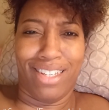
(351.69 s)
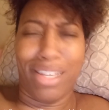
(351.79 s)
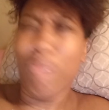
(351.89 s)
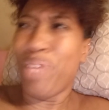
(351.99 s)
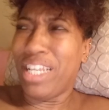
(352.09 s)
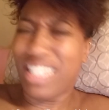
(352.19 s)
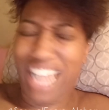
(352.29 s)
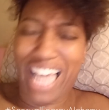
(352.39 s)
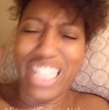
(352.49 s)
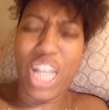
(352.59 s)
Can we
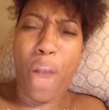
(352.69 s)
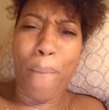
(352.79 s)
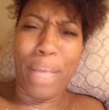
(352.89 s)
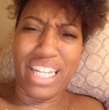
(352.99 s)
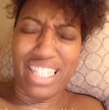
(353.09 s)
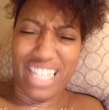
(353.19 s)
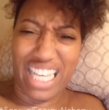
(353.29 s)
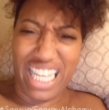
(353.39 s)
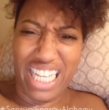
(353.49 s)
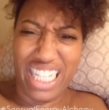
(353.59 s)
entice our men into
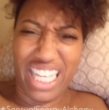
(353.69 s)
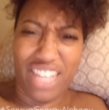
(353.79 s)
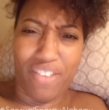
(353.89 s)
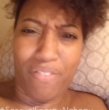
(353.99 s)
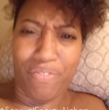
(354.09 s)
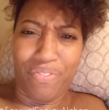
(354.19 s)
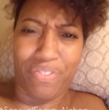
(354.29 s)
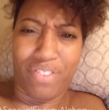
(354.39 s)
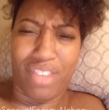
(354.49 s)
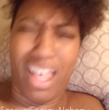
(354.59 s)
healing?
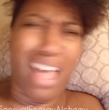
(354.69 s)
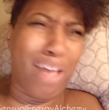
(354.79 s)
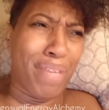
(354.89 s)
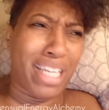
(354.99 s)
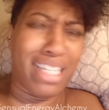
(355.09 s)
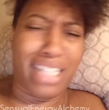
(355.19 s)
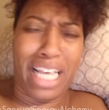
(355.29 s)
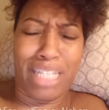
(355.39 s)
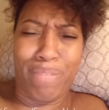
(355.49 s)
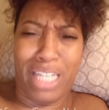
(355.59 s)
Well, we can
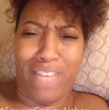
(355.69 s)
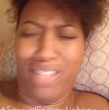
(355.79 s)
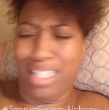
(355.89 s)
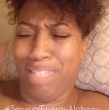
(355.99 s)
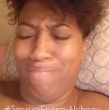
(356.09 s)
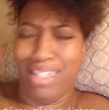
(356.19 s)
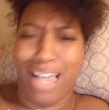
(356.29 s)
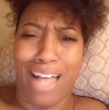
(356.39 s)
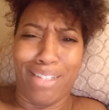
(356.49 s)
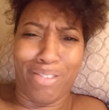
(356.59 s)
entice them into giving us some
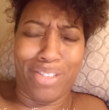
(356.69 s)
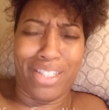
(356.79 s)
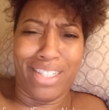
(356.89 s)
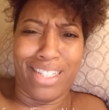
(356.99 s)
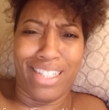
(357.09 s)
dollars.